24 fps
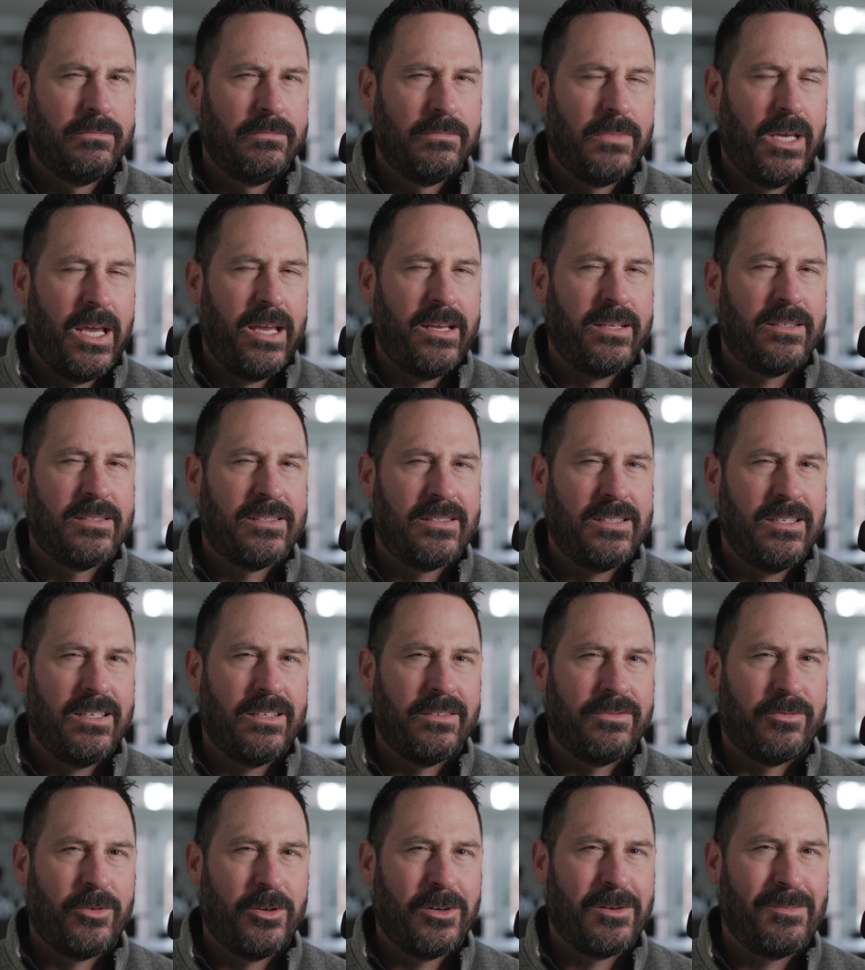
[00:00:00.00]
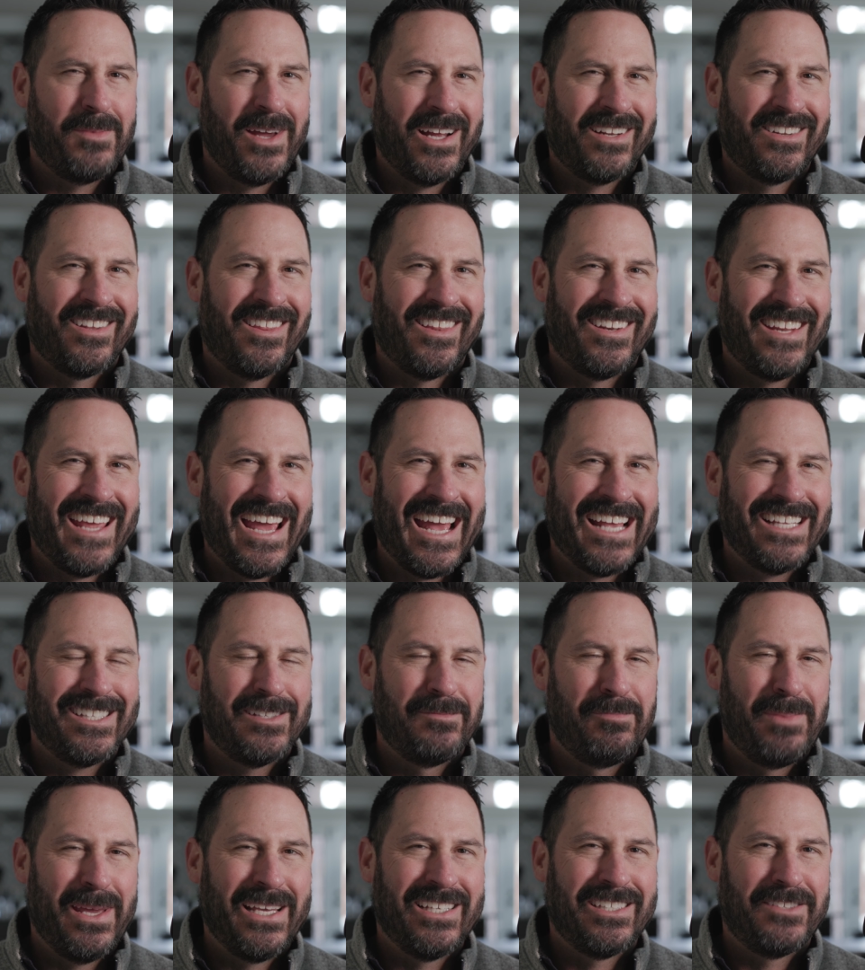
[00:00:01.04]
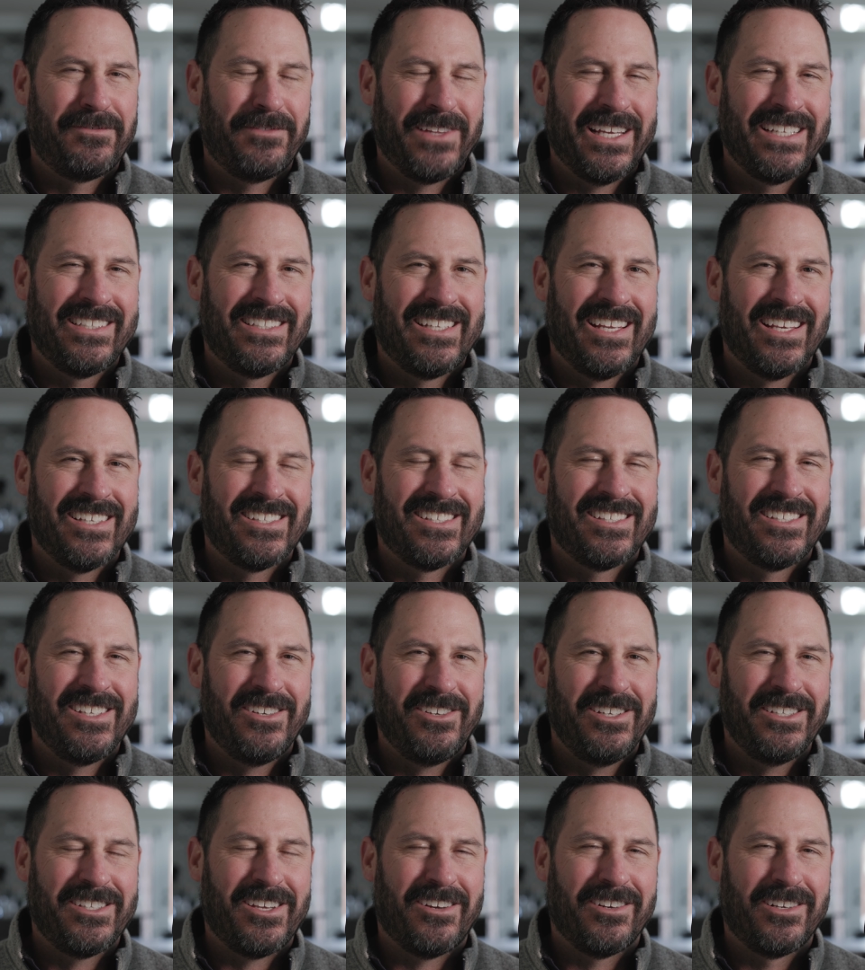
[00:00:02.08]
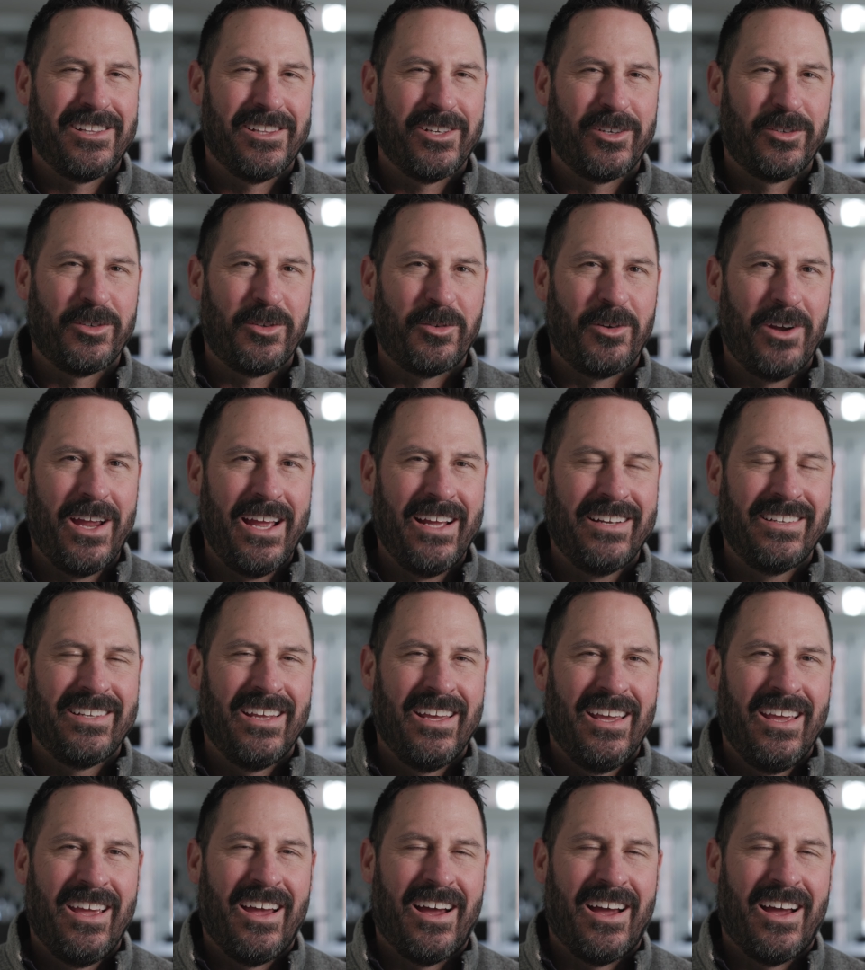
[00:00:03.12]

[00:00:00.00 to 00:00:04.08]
Hey, it's Steve. Welcome back to the Task-Based Flight Test Series on Cleared Direct.